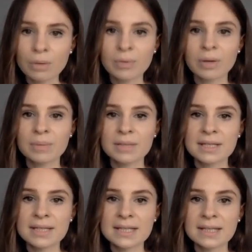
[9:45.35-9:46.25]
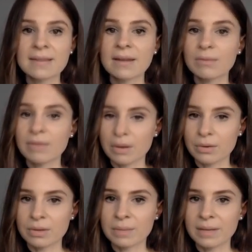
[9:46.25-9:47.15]
purposes than without
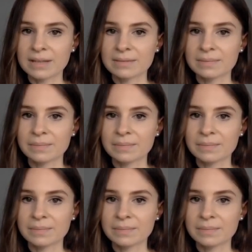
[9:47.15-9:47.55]
the button.